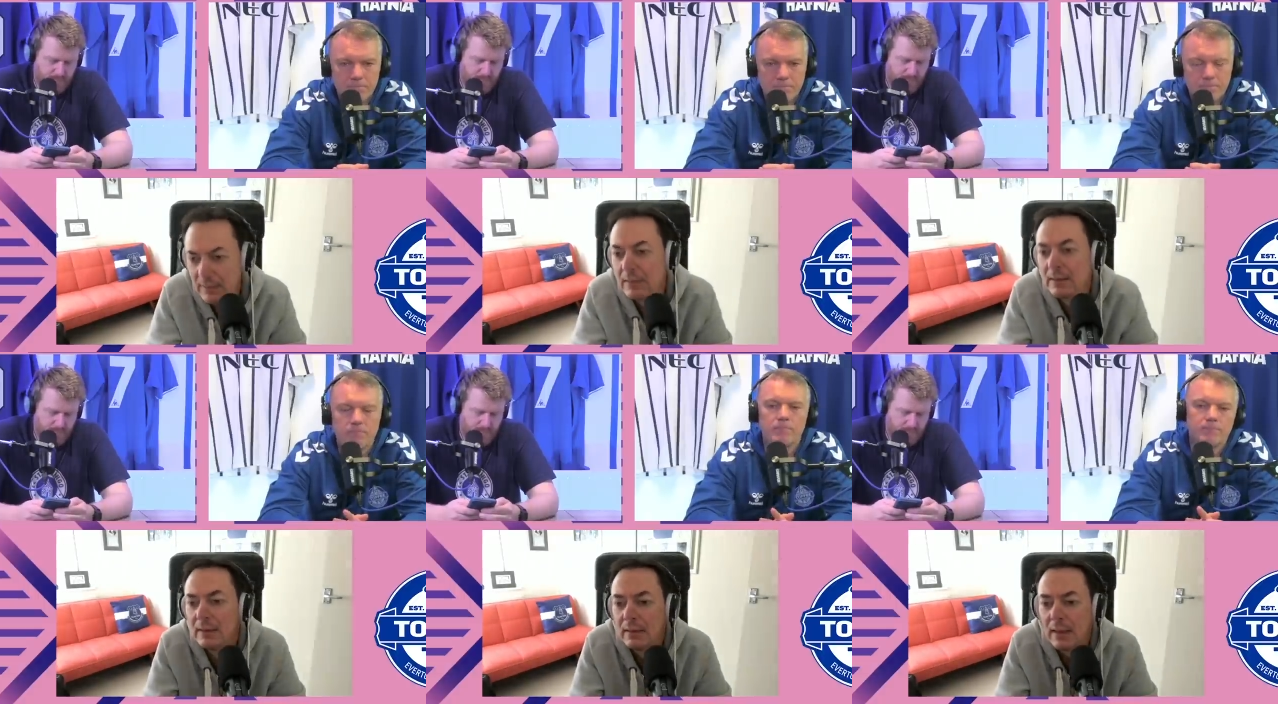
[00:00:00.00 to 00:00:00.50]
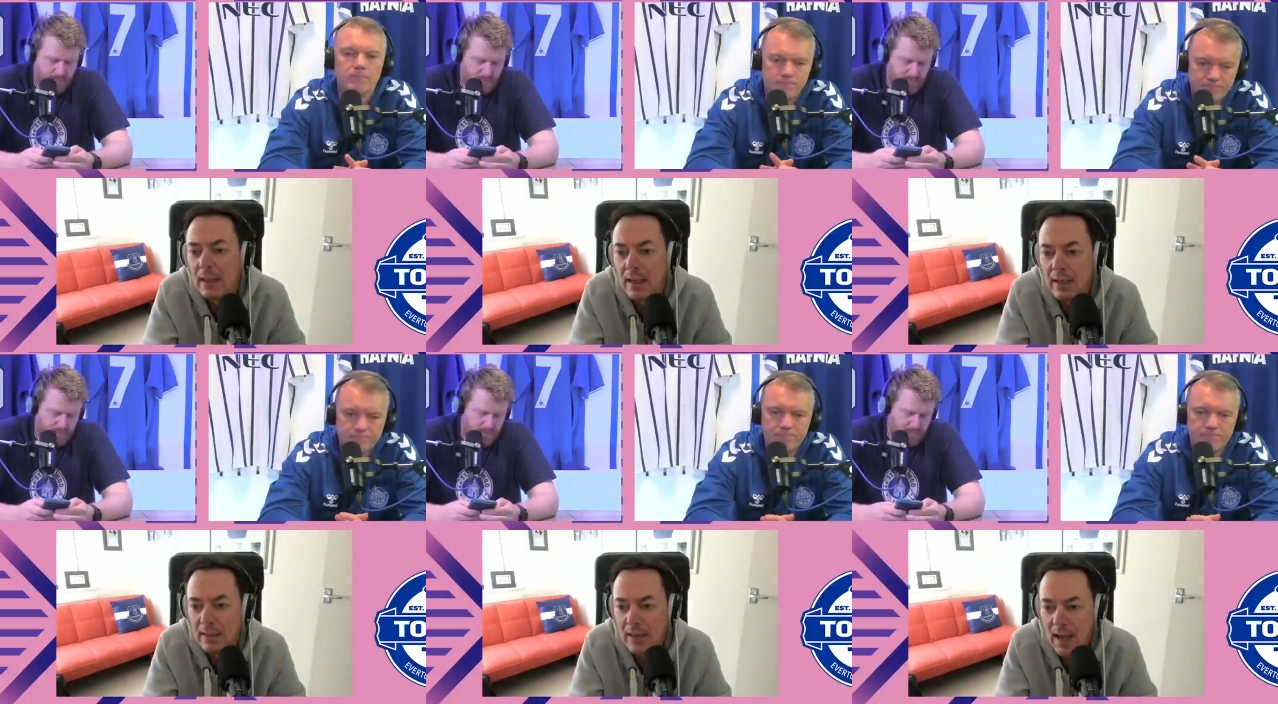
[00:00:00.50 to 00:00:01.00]
Speaker 1: Mm
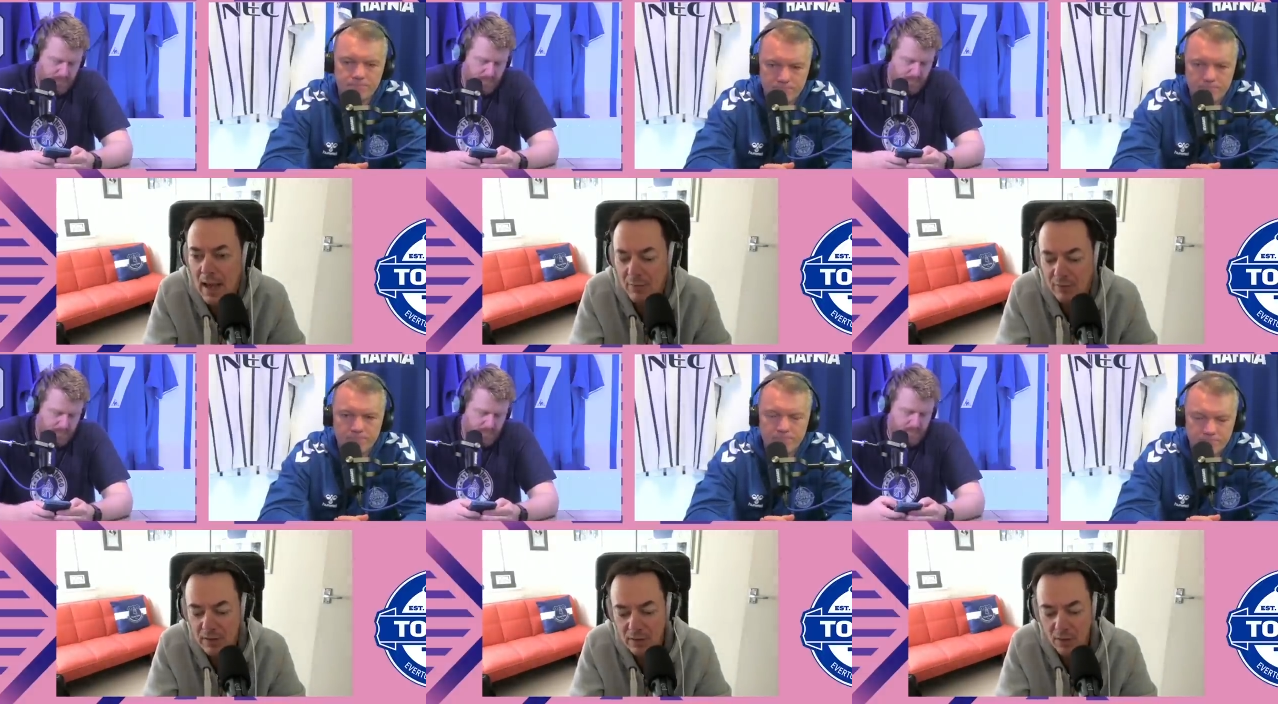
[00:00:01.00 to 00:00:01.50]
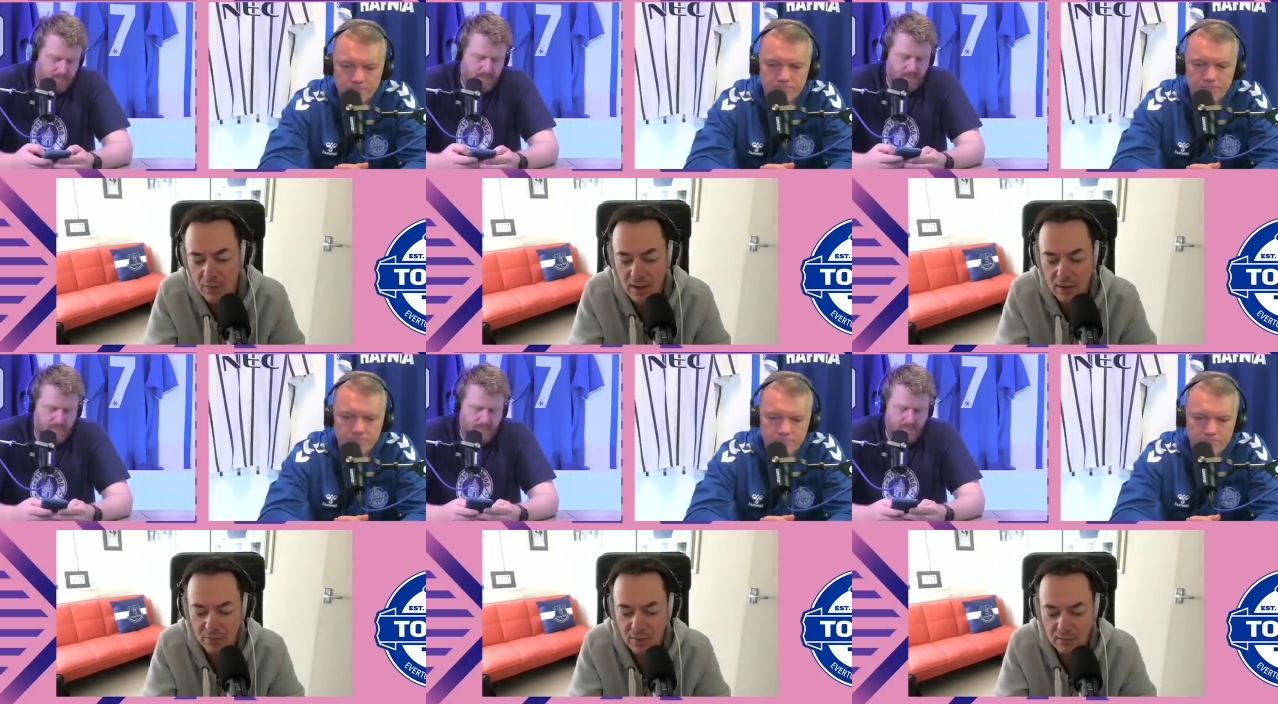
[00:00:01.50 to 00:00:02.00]
and having got that